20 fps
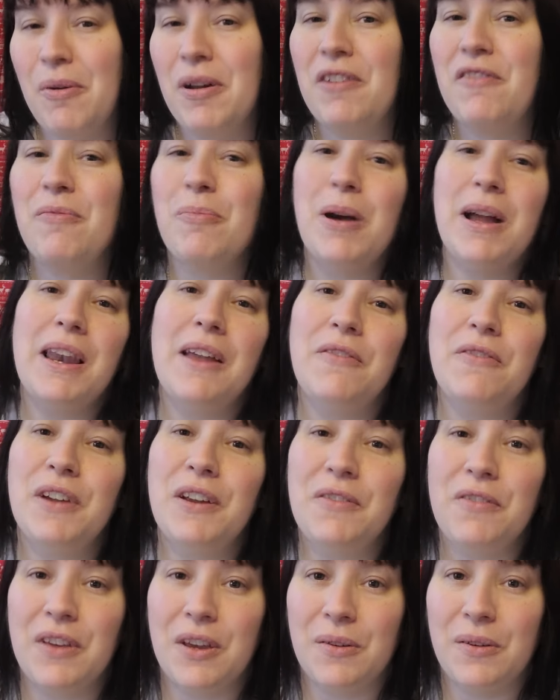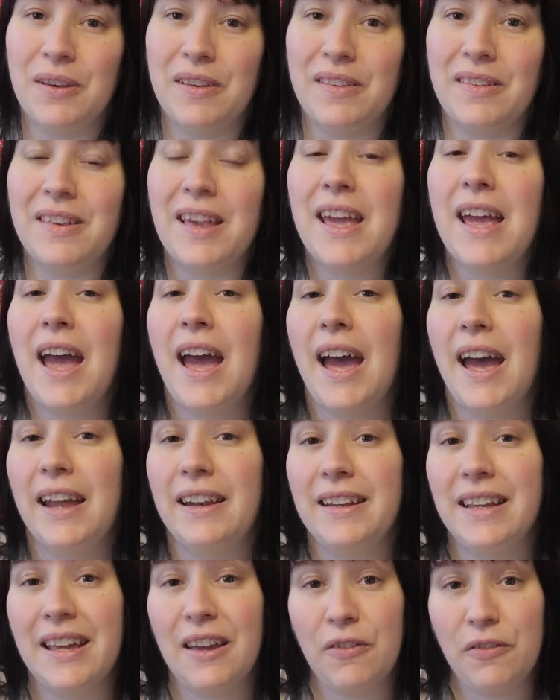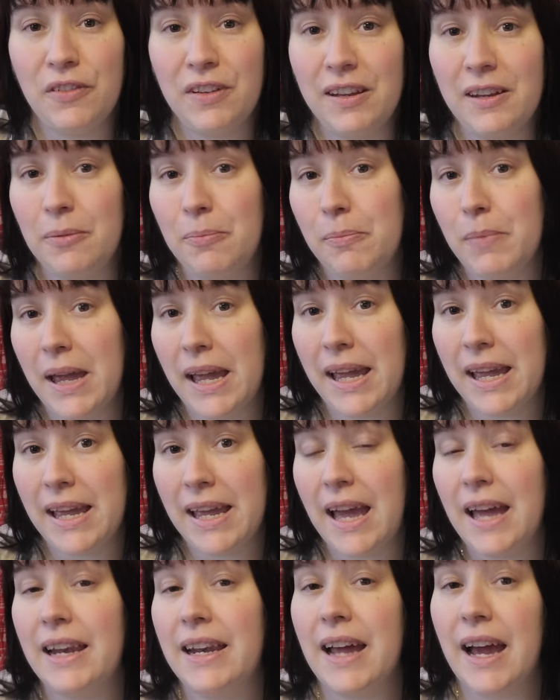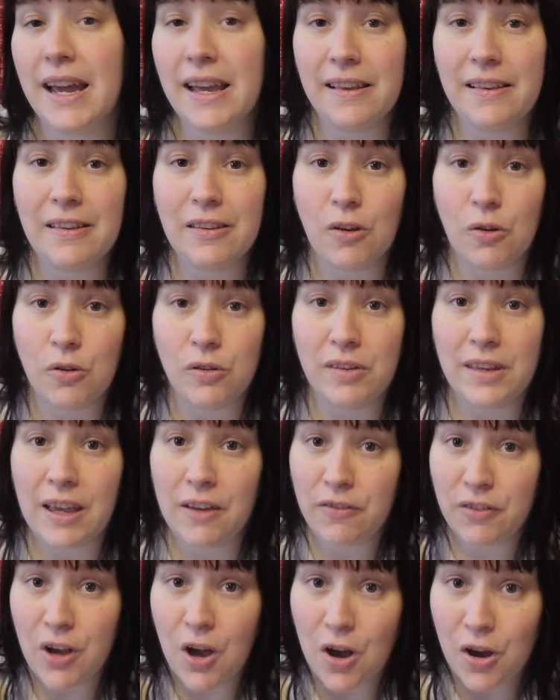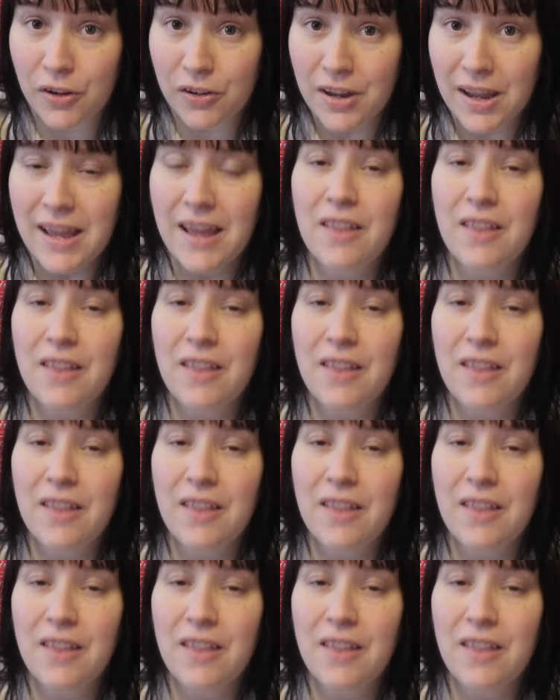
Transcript: One of my lovely viewers had gifted me an ASOS gift card